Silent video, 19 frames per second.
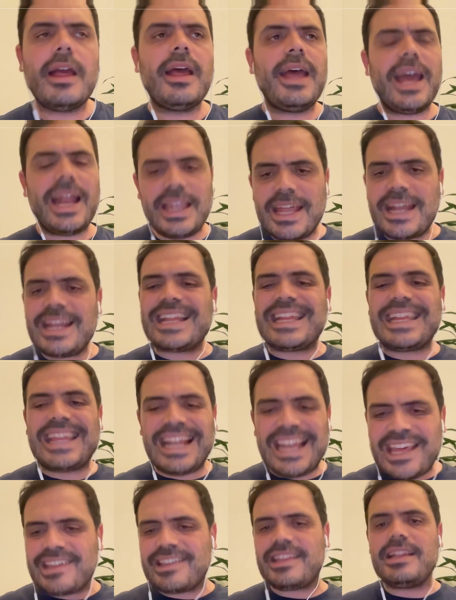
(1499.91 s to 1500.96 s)
And then at
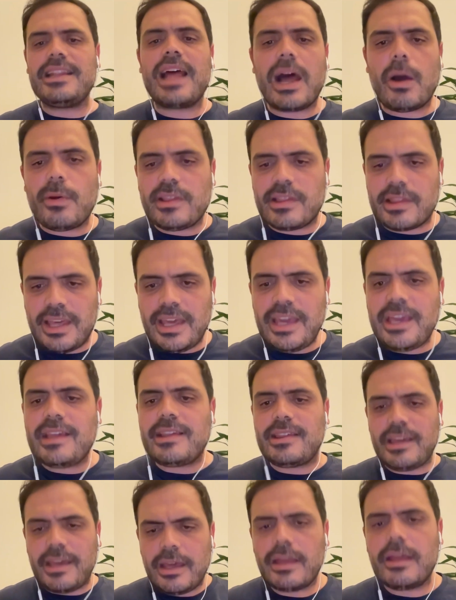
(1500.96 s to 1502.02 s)
least now it's
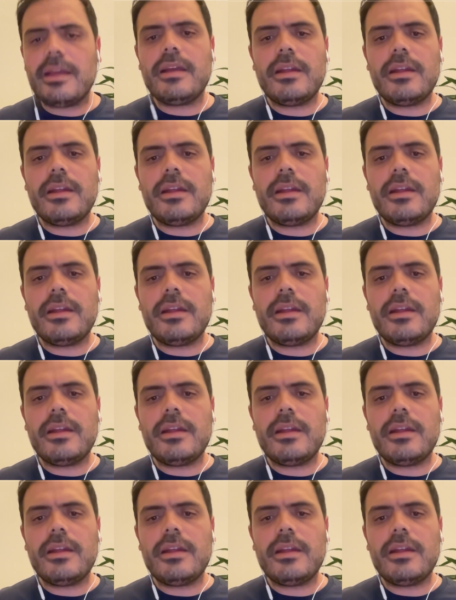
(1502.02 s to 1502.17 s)
easy